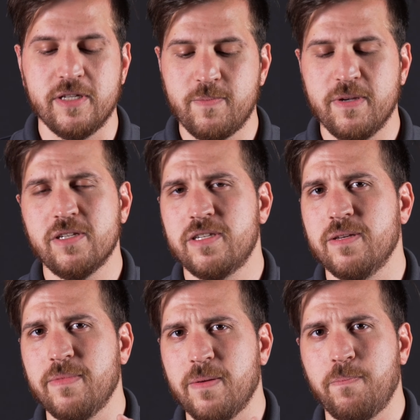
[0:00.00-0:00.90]
and especially
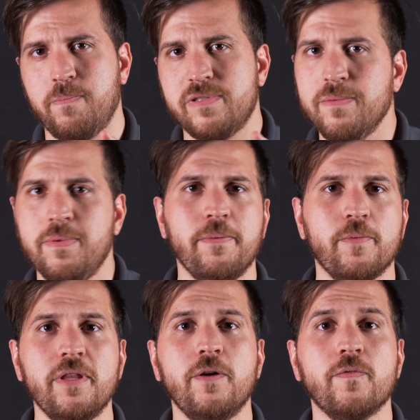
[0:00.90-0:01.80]
some that some people
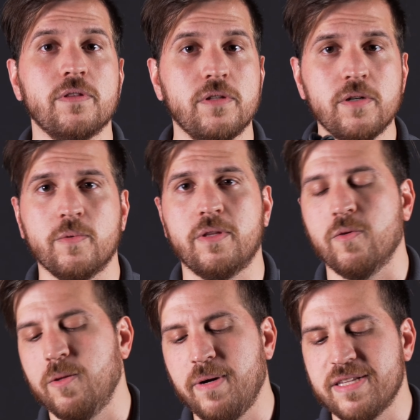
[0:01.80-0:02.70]
really overlook with
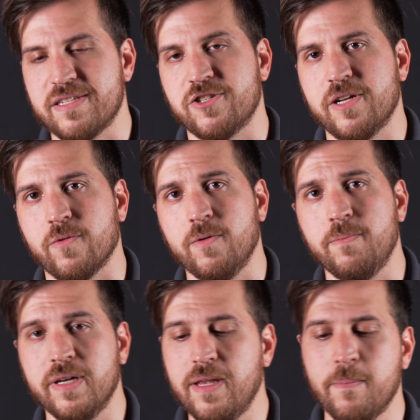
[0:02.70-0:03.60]
Gorillapods in general.
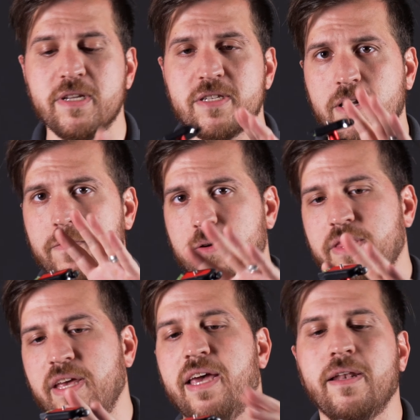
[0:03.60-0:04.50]
But I'm going to start off
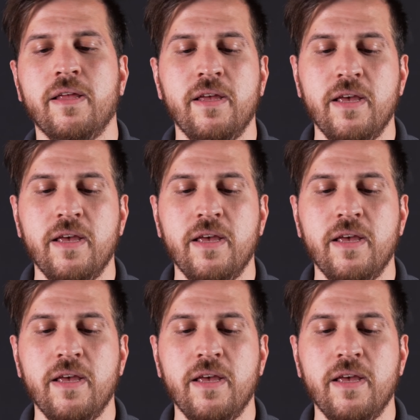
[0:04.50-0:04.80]
with the head.